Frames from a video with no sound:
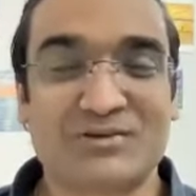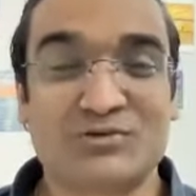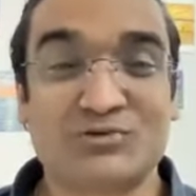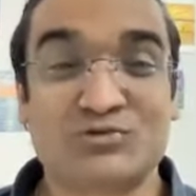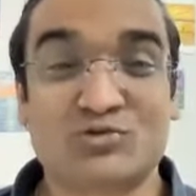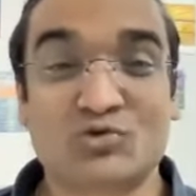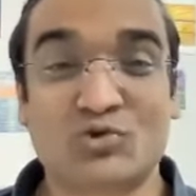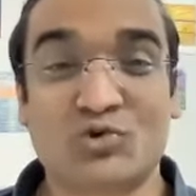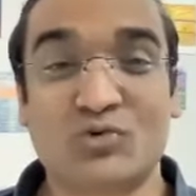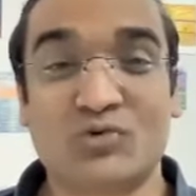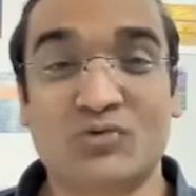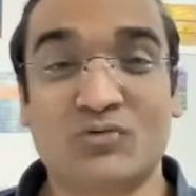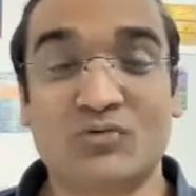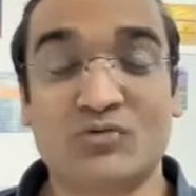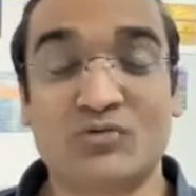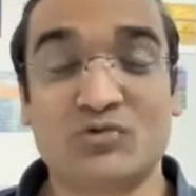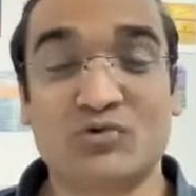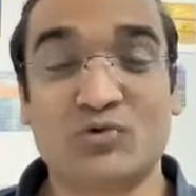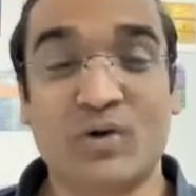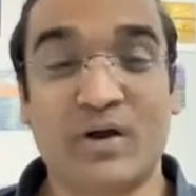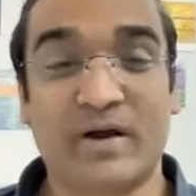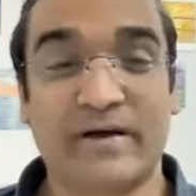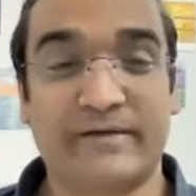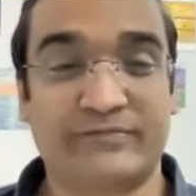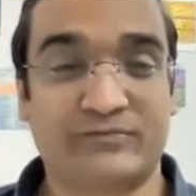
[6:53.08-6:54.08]
So
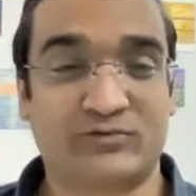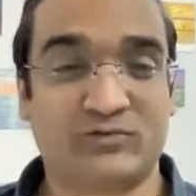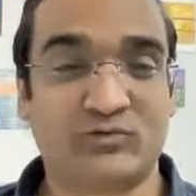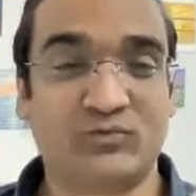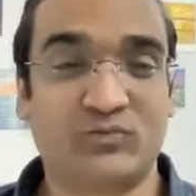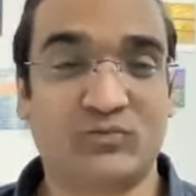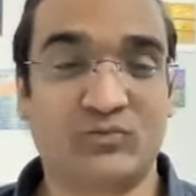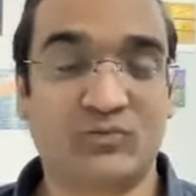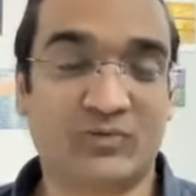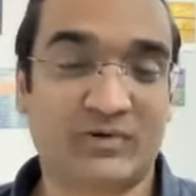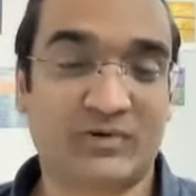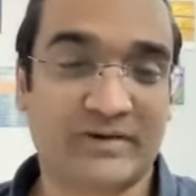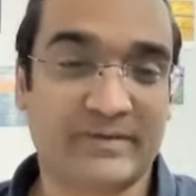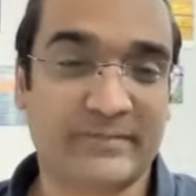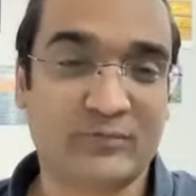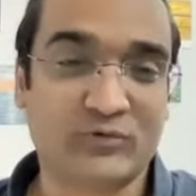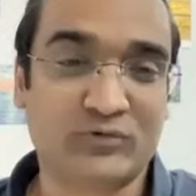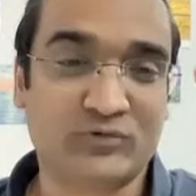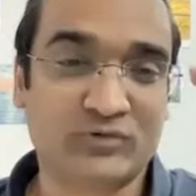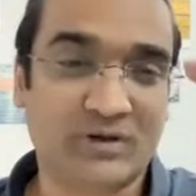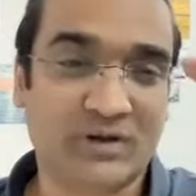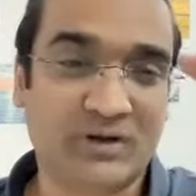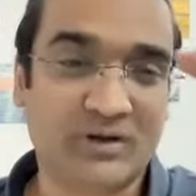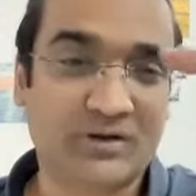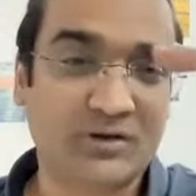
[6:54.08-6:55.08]
you have to
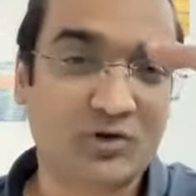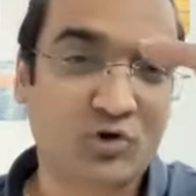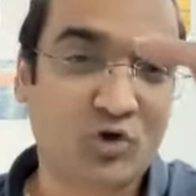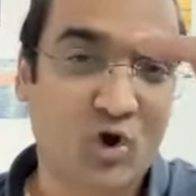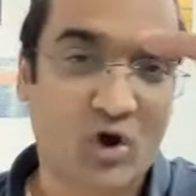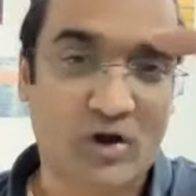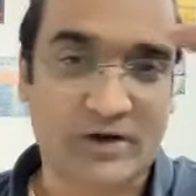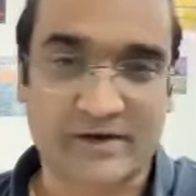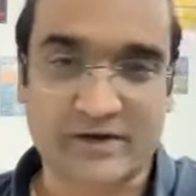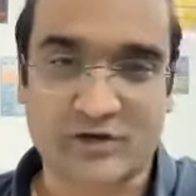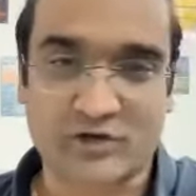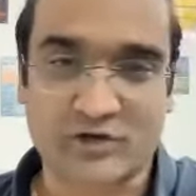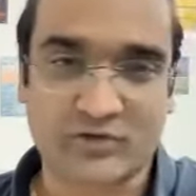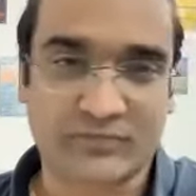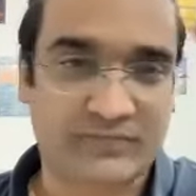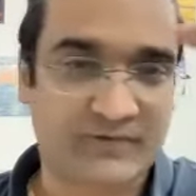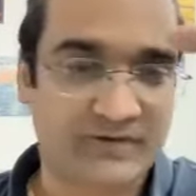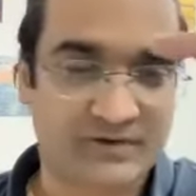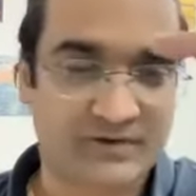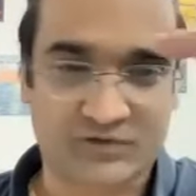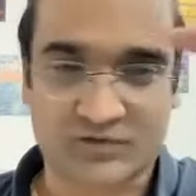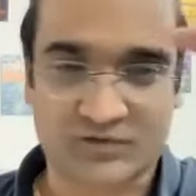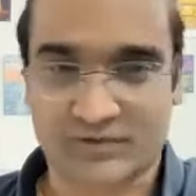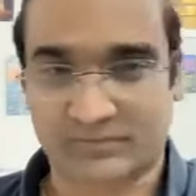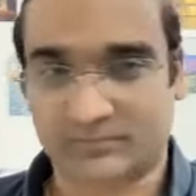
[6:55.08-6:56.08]
remove the cognitive
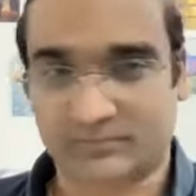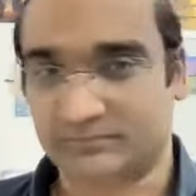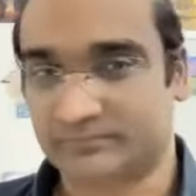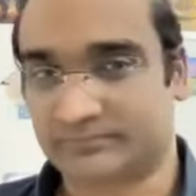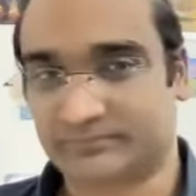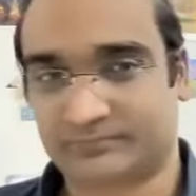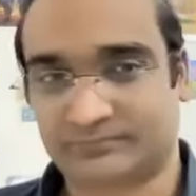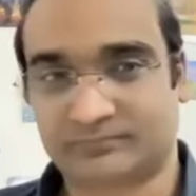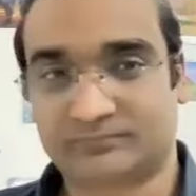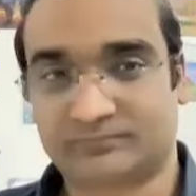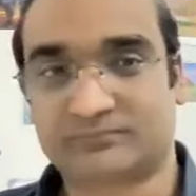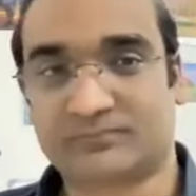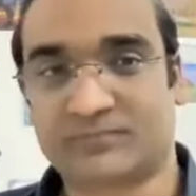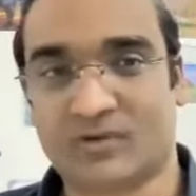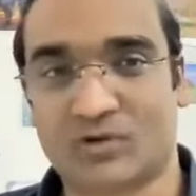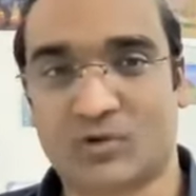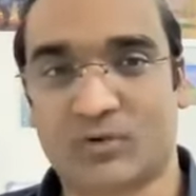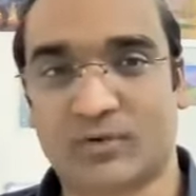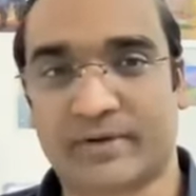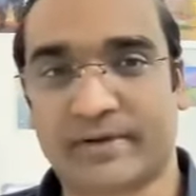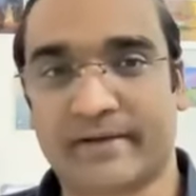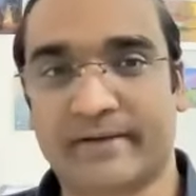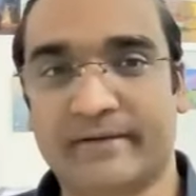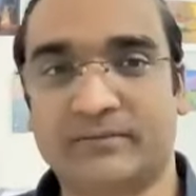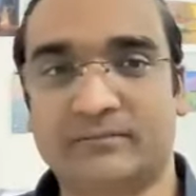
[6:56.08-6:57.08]
function.
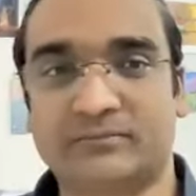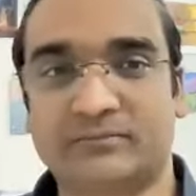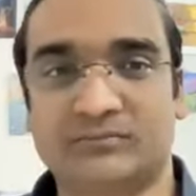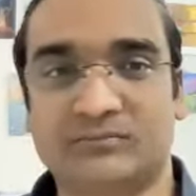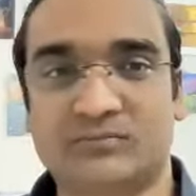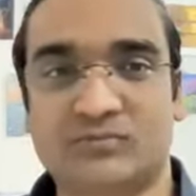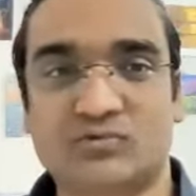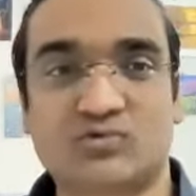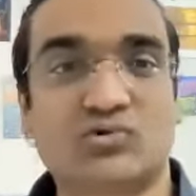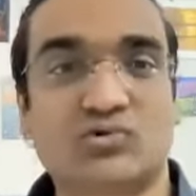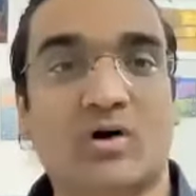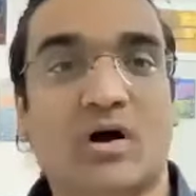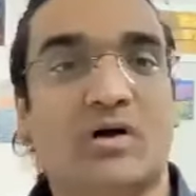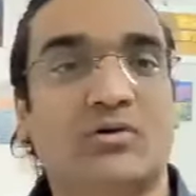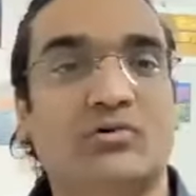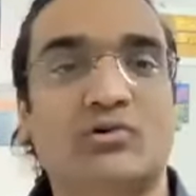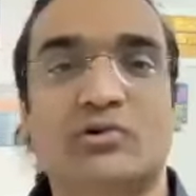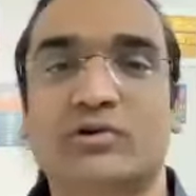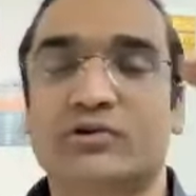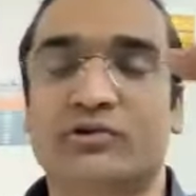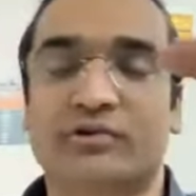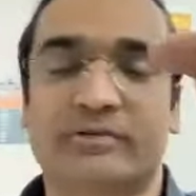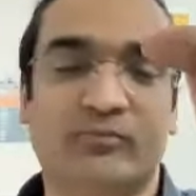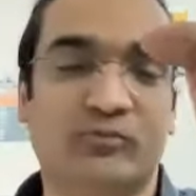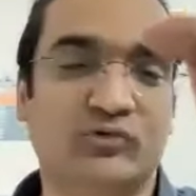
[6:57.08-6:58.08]
Okay. So how
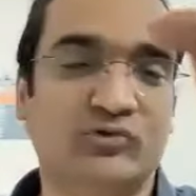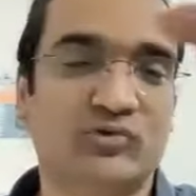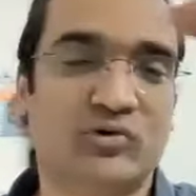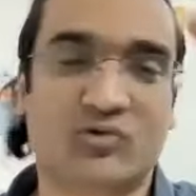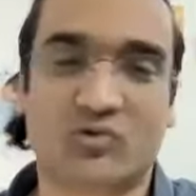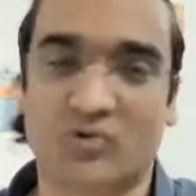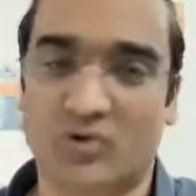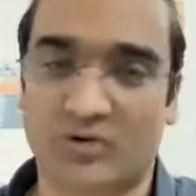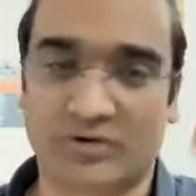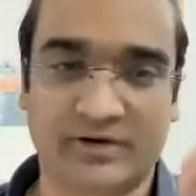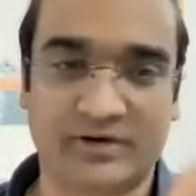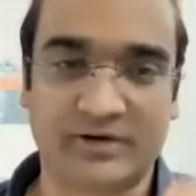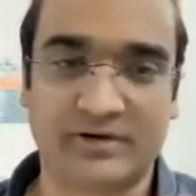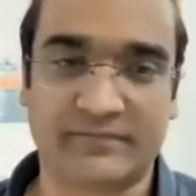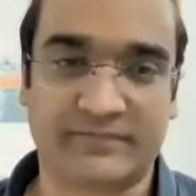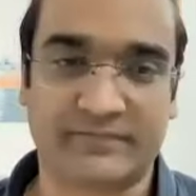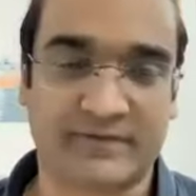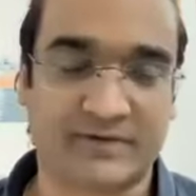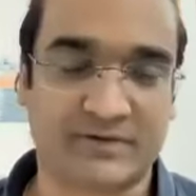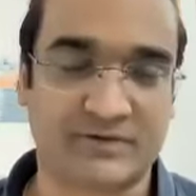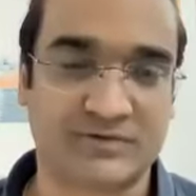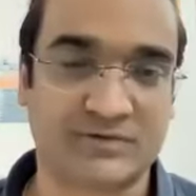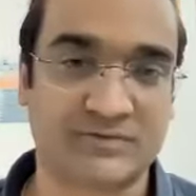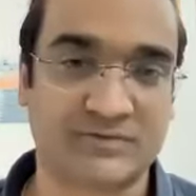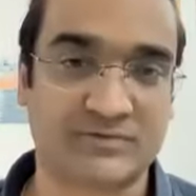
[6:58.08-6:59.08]
do you remove the cognitive
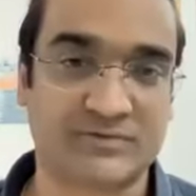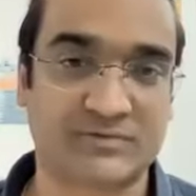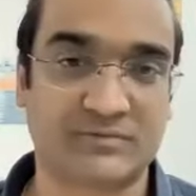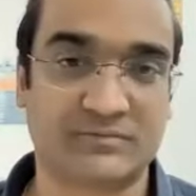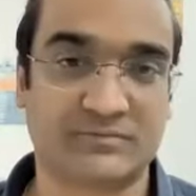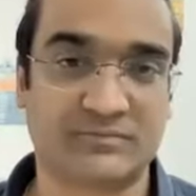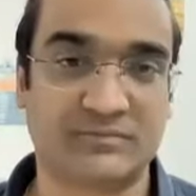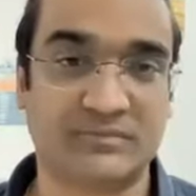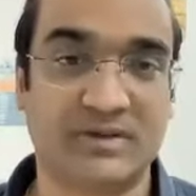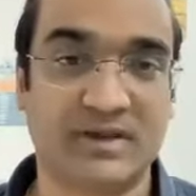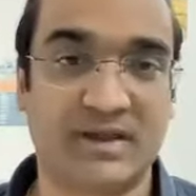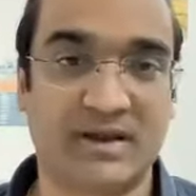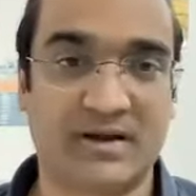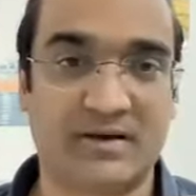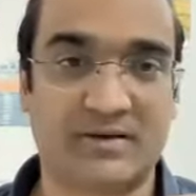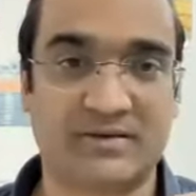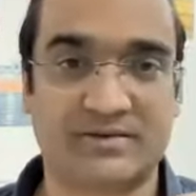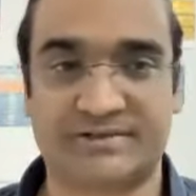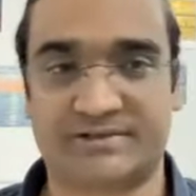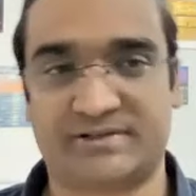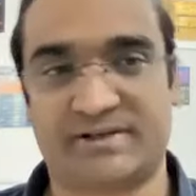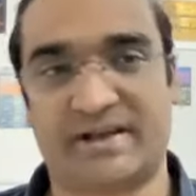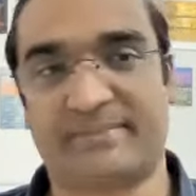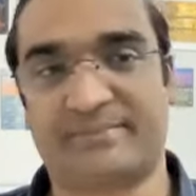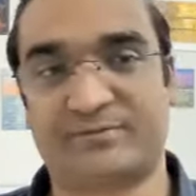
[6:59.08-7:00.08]
functions? There are
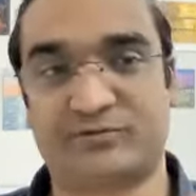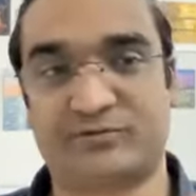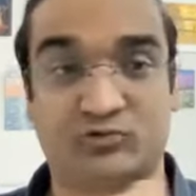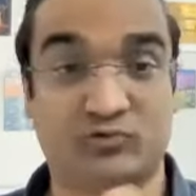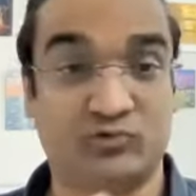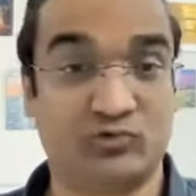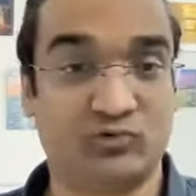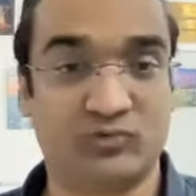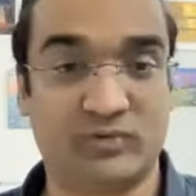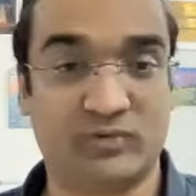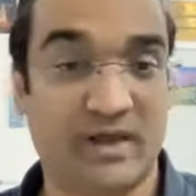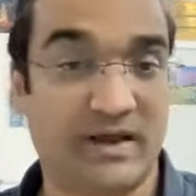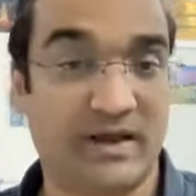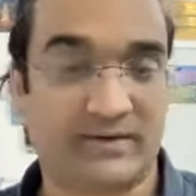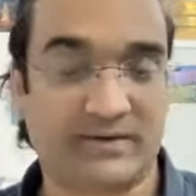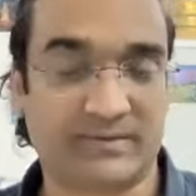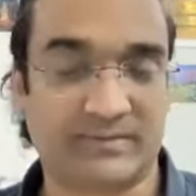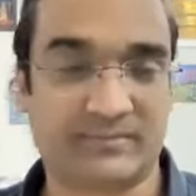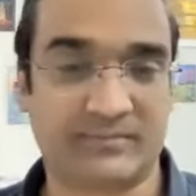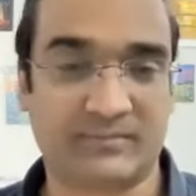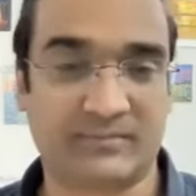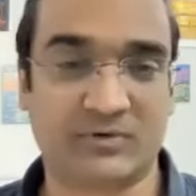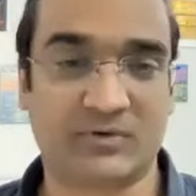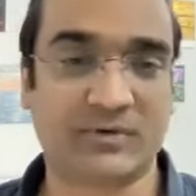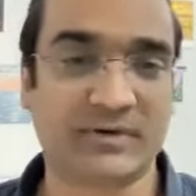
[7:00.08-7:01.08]
steps to do that.
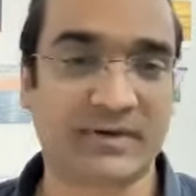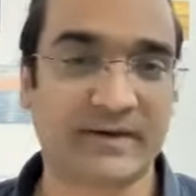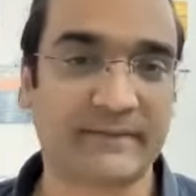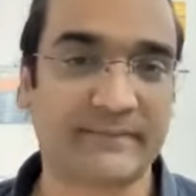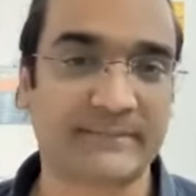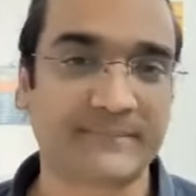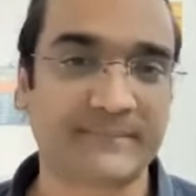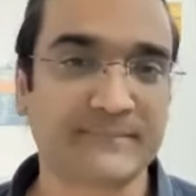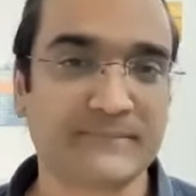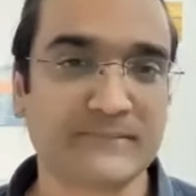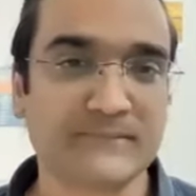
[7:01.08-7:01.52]
Okay.